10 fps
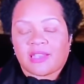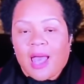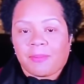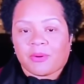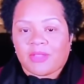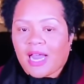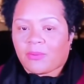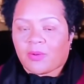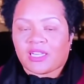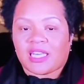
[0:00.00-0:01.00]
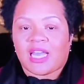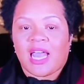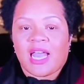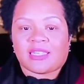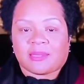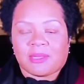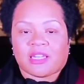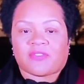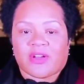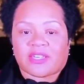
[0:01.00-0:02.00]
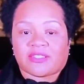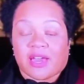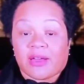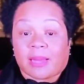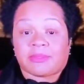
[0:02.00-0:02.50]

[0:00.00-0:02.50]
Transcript: Capitol. And that really is something that's very scary. I'm